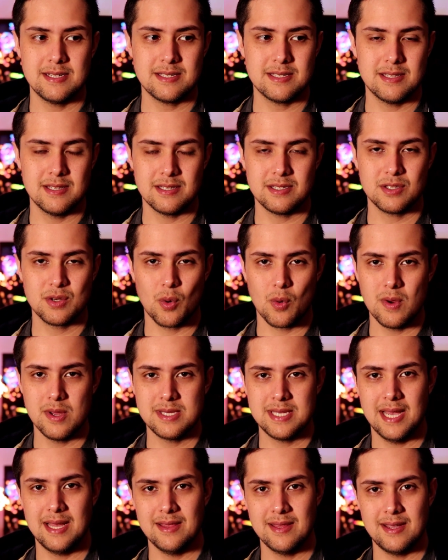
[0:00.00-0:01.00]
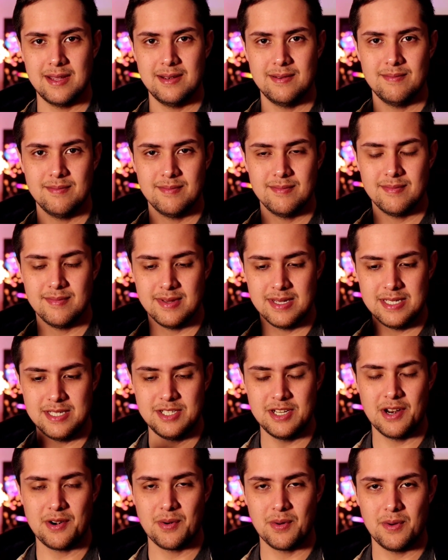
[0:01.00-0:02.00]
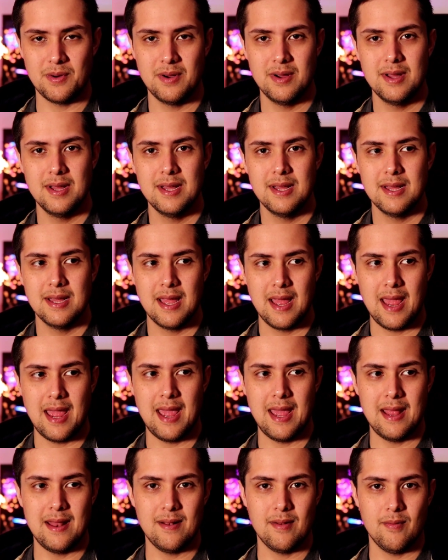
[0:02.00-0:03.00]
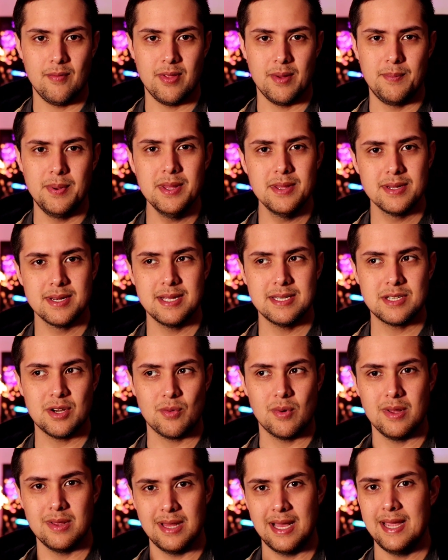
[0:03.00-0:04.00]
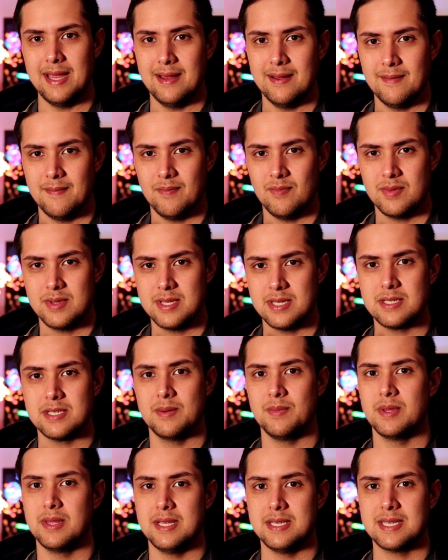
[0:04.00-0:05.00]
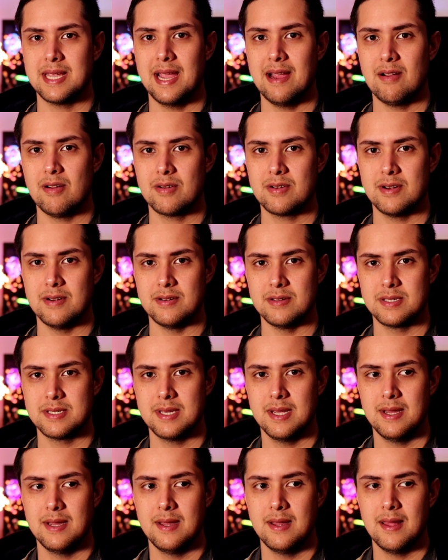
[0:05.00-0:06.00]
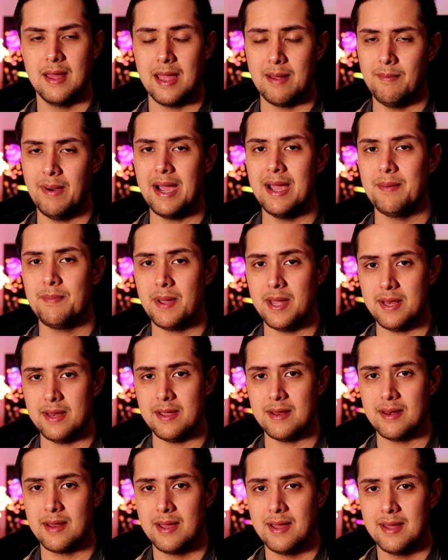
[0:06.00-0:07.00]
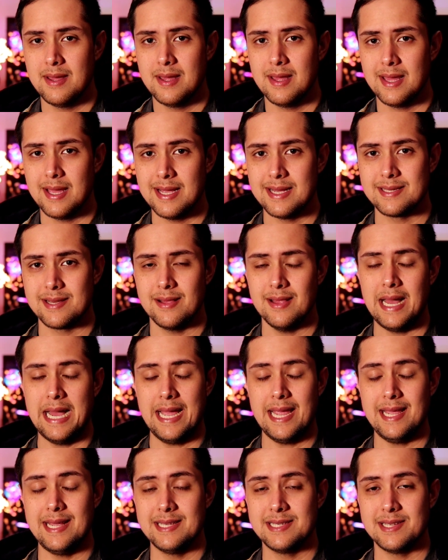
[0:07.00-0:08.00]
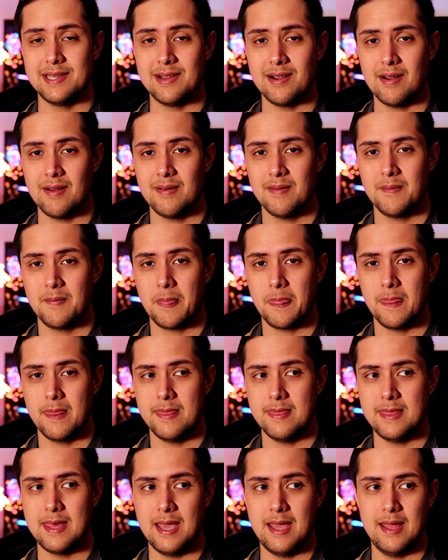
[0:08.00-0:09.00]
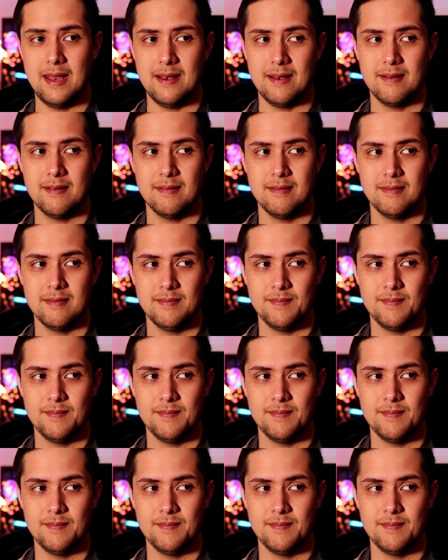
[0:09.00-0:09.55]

just the storytelling in general, and the ability to relate to some of these characters, in my opinion, is a lot easier than